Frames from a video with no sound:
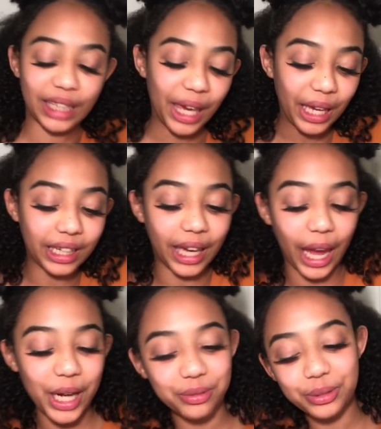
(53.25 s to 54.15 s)

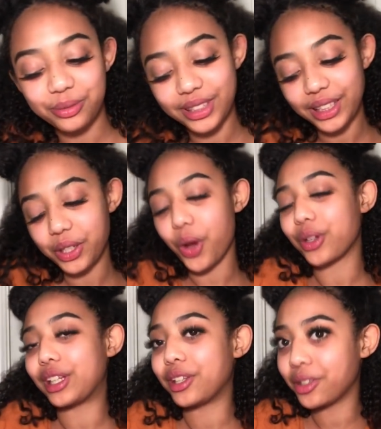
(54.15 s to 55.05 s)
skincare routine,
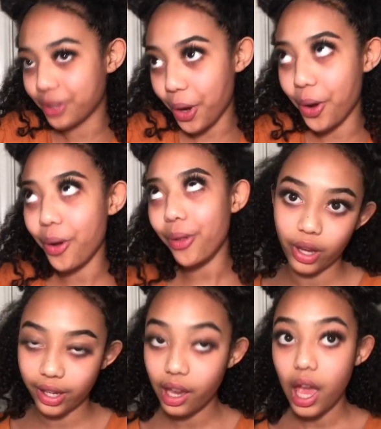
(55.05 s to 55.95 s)
honey, y'all.
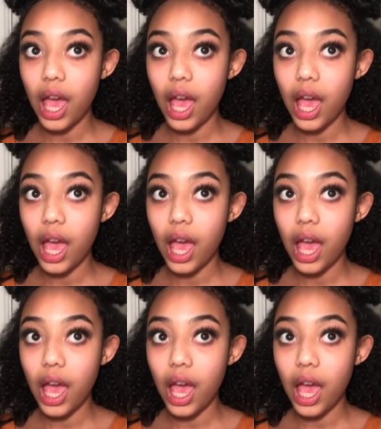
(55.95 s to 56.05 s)
Okay.